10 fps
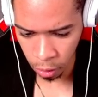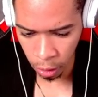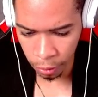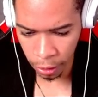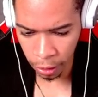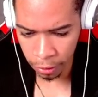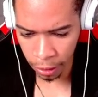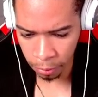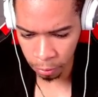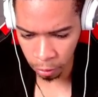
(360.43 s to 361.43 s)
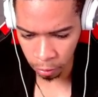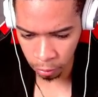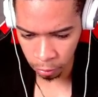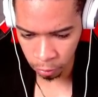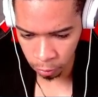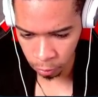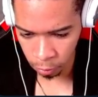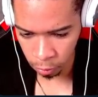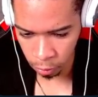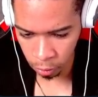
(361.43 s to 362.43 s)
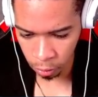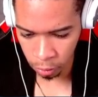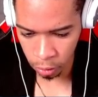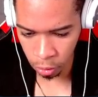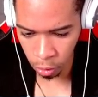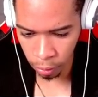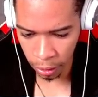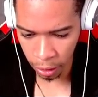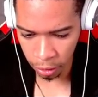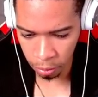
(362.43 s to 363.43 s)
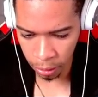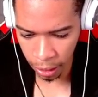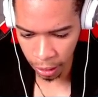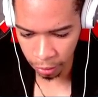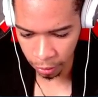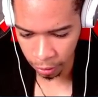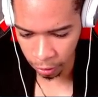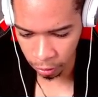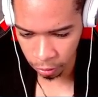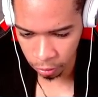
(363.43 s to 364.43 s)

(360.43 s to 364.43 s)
How y'all dying, bro? There's no way y'all should be dying right now.